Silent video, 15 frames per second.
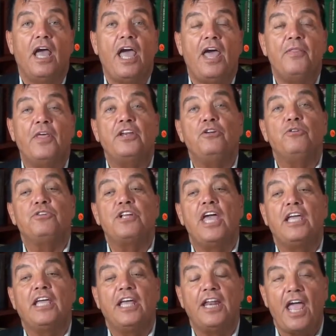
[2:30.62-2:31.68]
and then you
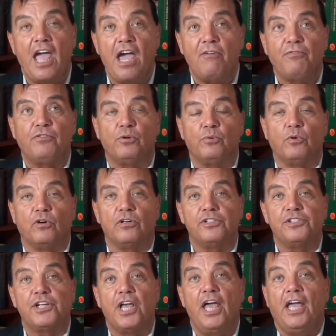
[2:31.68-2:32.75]
take it
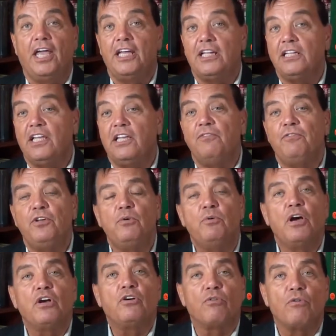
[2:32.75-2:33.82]
afterwards, it'll give
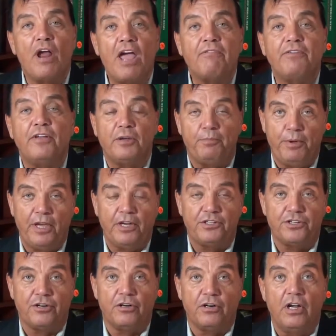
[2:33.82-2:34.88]
you a graphic
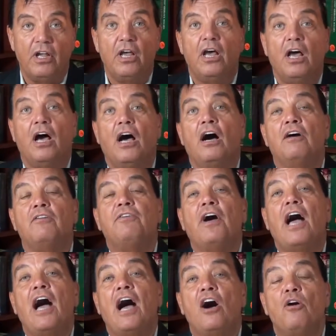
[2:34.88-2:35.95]
picture of
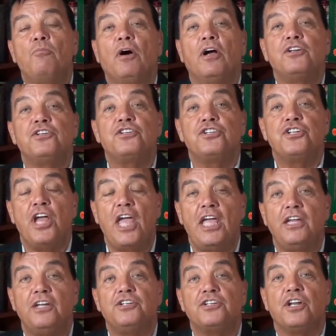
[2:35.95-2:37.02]
how much
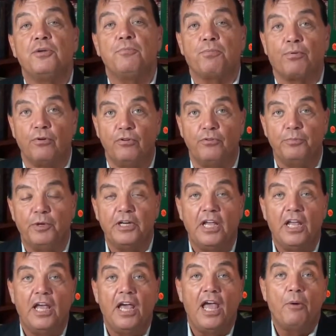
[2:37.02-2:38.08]
change and improvement
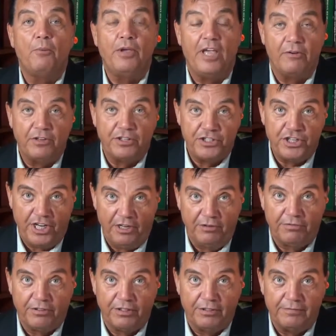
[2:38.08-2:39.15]
we have
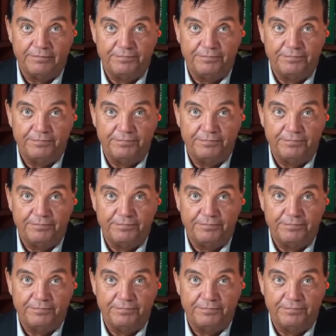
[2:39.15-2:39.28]
achieved.